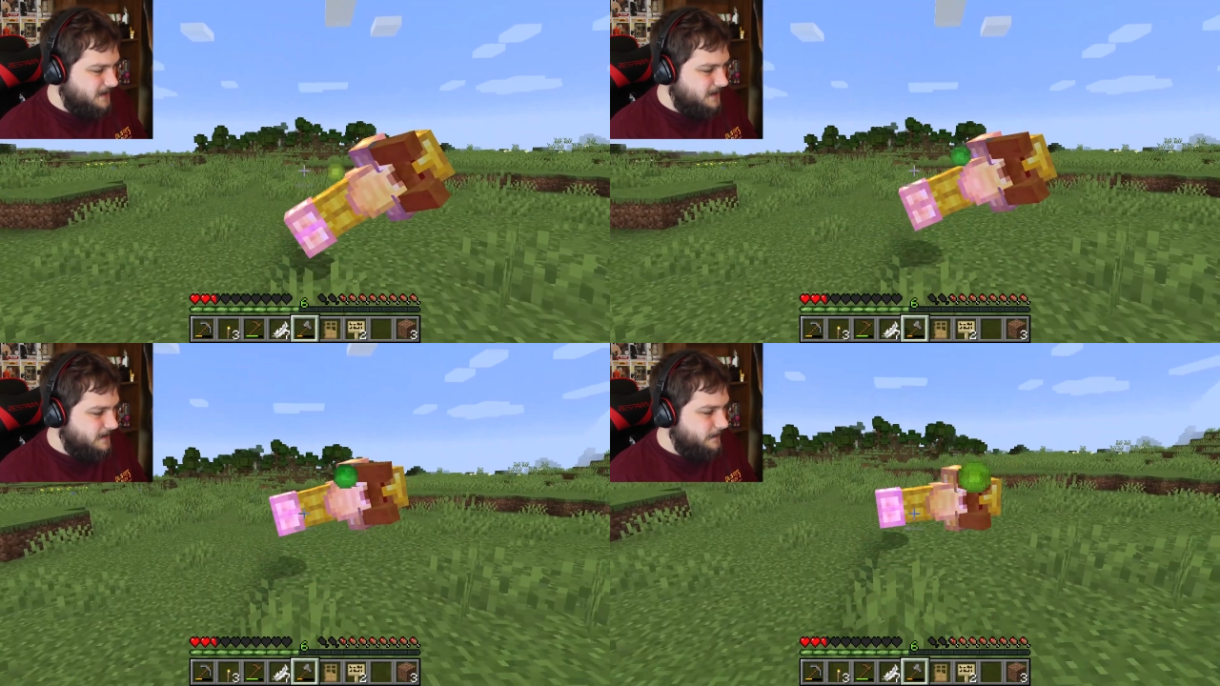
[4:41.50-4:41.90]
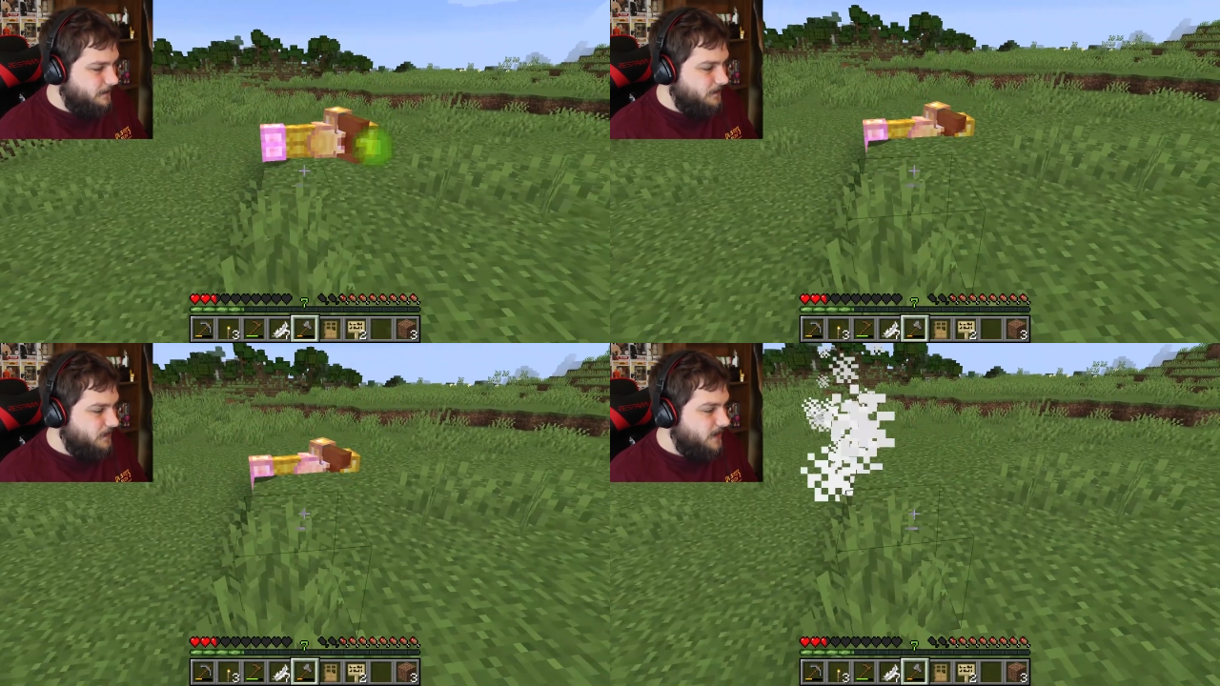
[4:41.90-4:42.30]

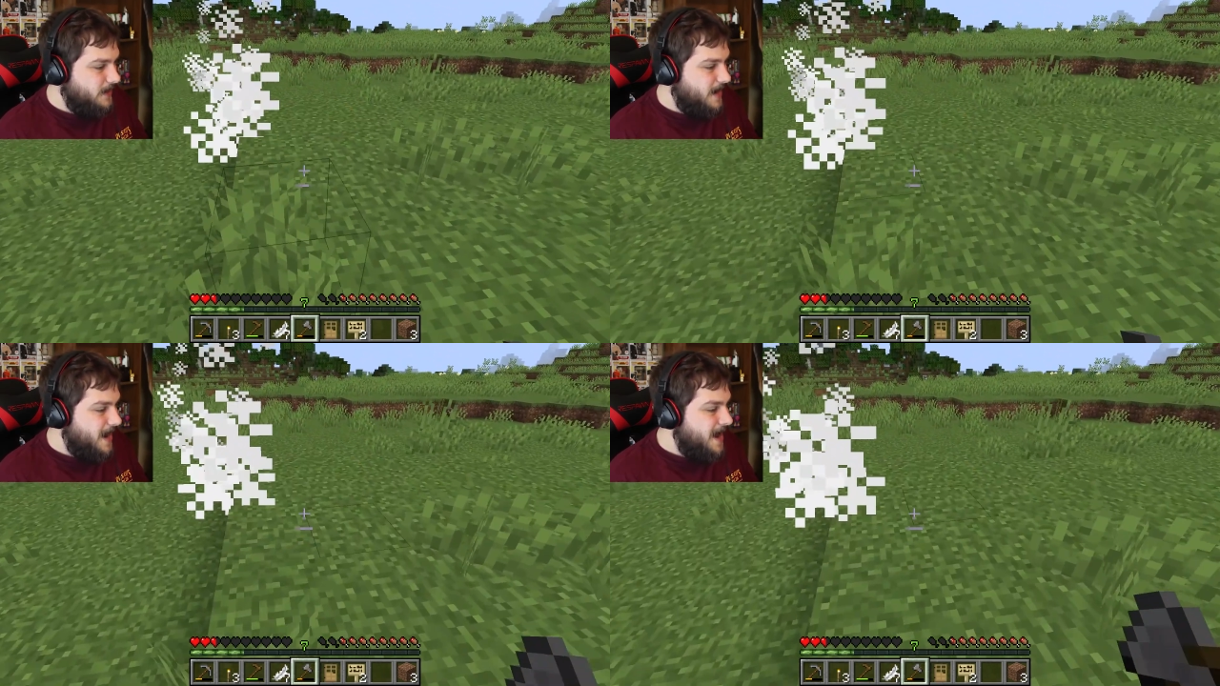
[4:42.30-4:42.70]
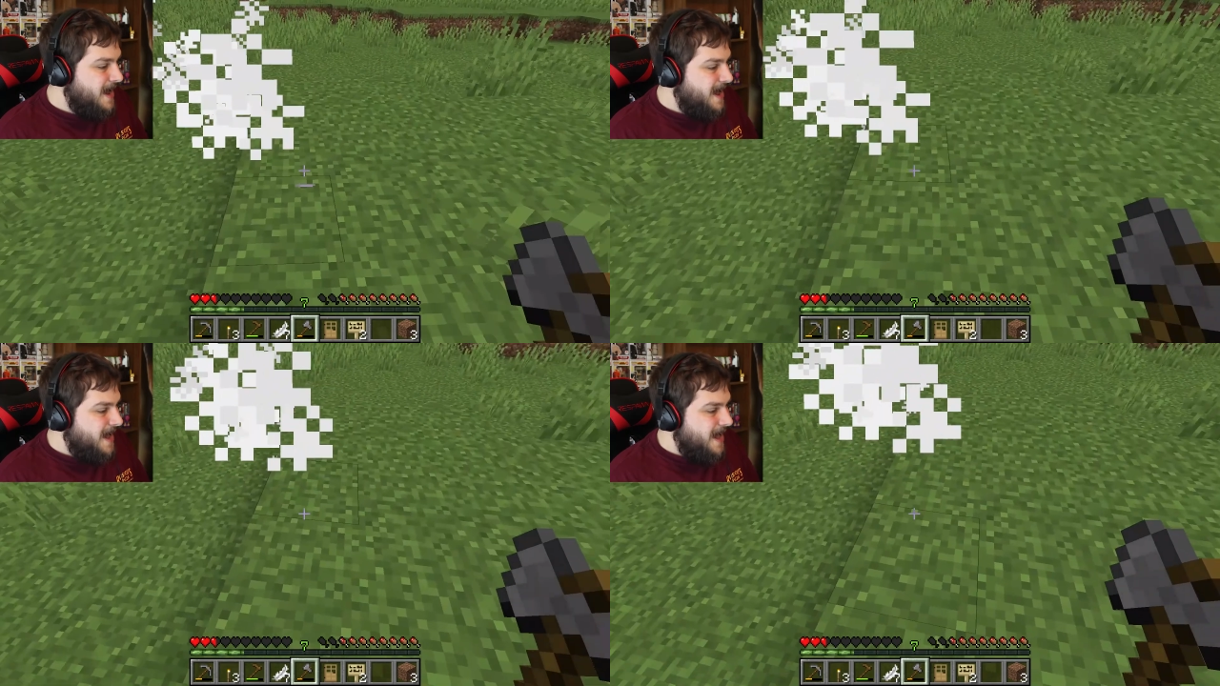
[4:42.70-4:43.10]

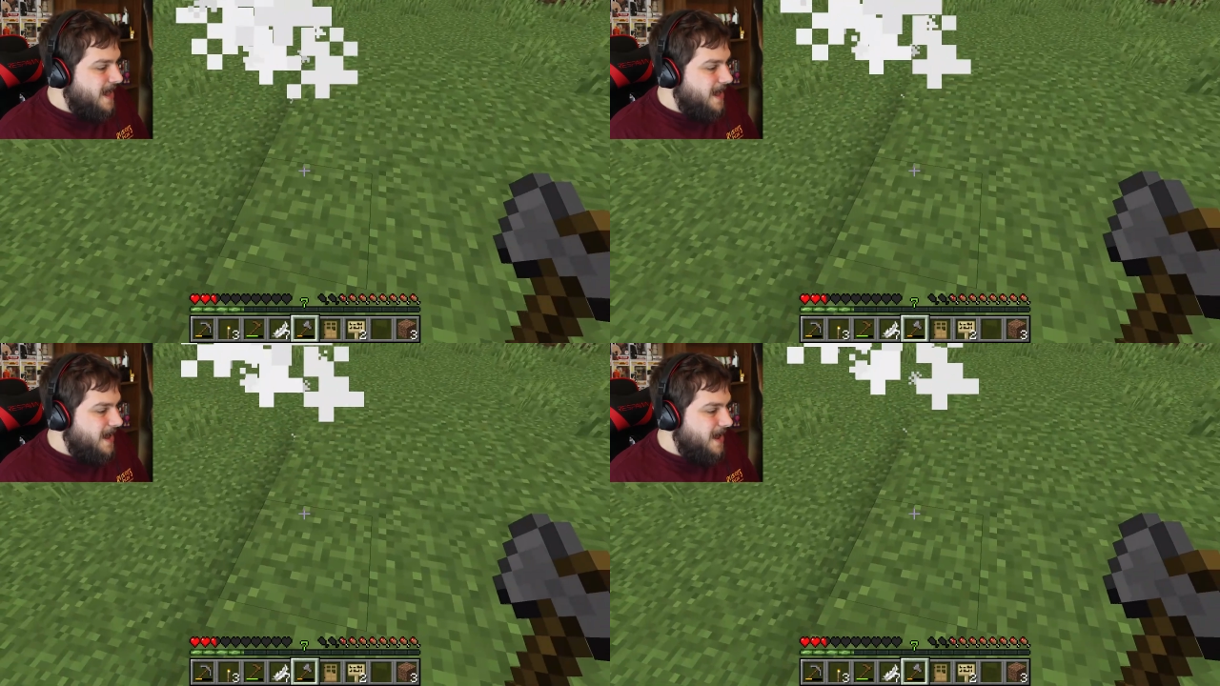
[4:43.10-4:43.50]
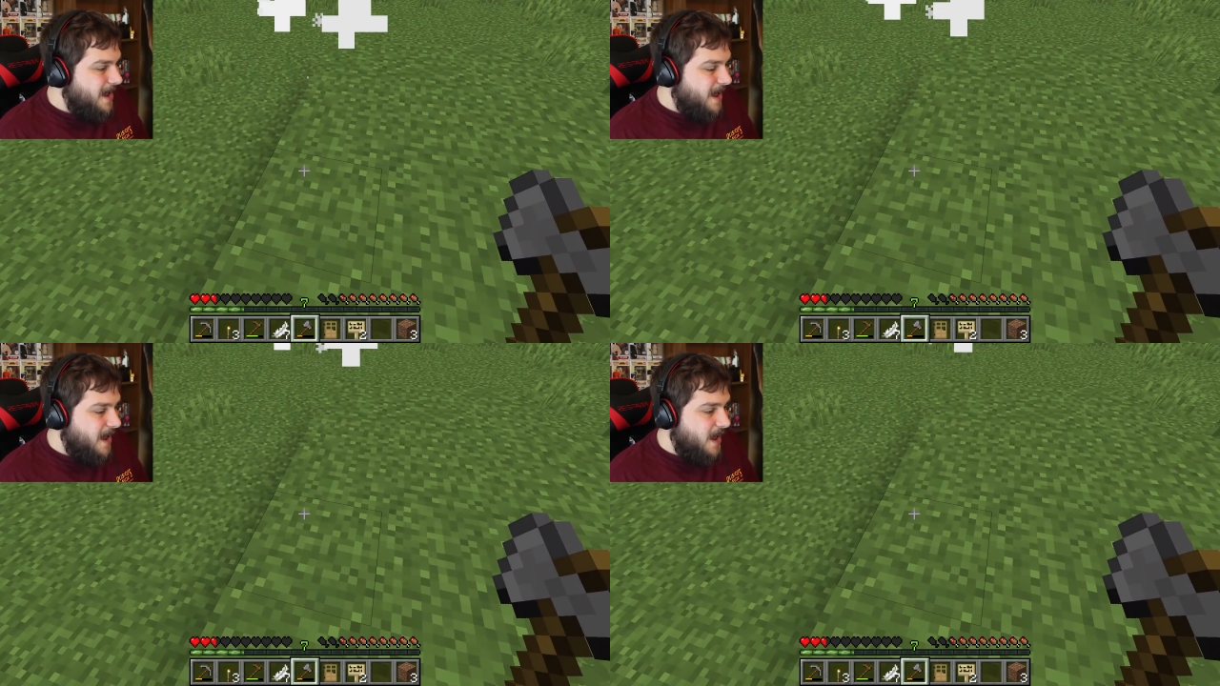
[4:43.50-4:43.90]

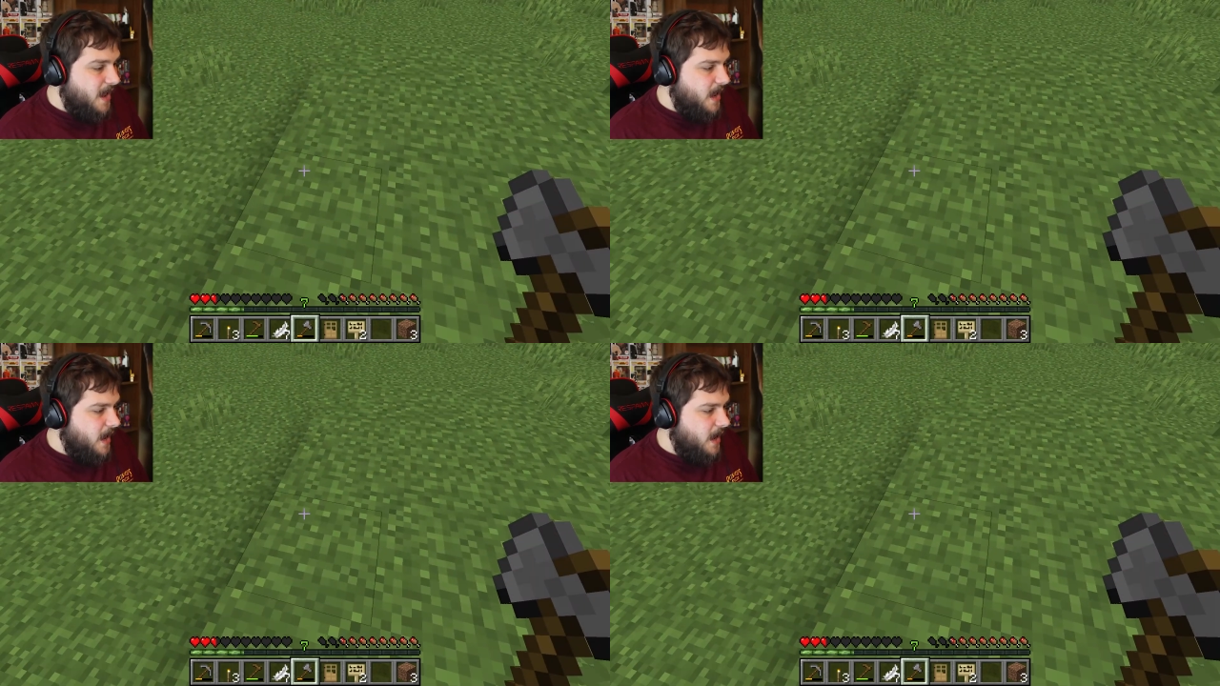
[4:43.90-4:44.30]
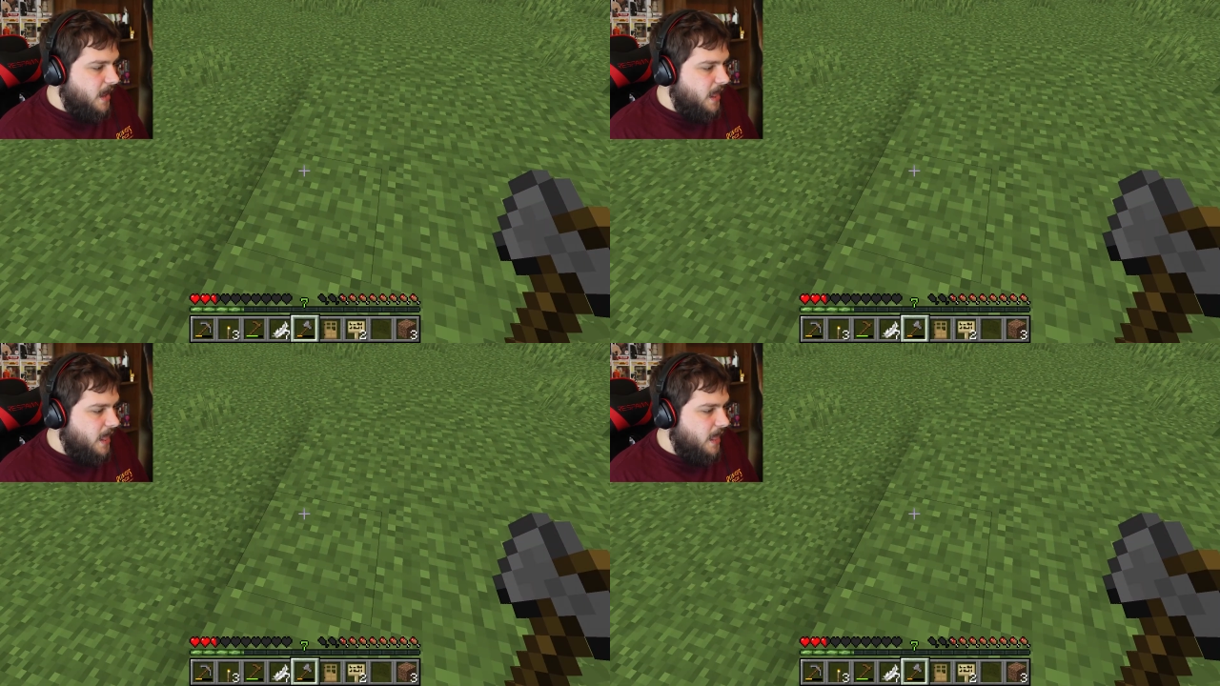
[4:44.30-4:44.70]

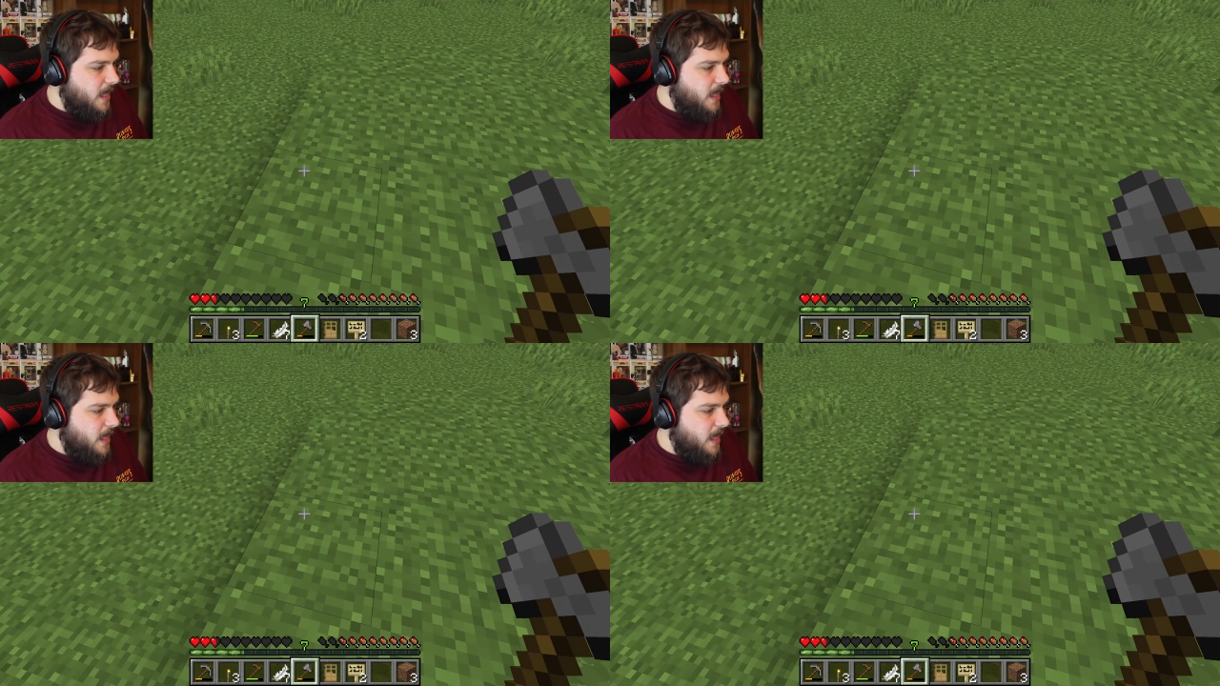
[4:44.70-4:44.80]
(no one is talking)